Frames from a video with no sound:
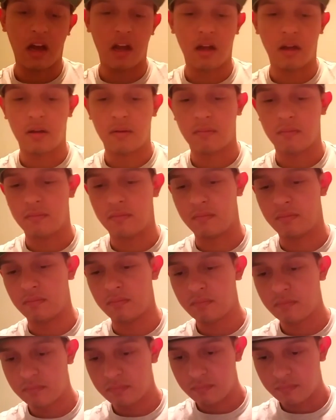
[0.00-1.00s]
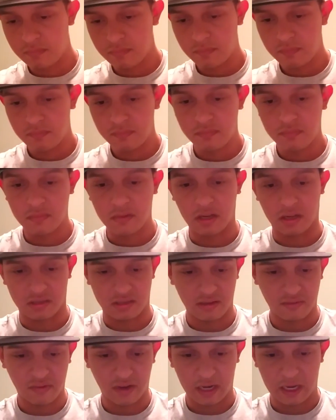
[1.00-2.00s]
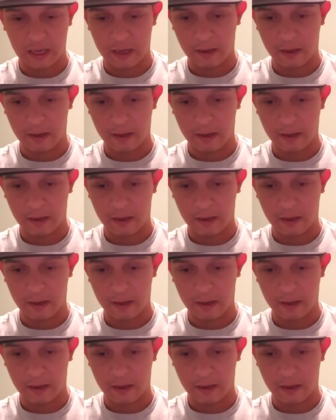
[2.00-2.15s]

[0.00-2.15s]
um, I'll see if I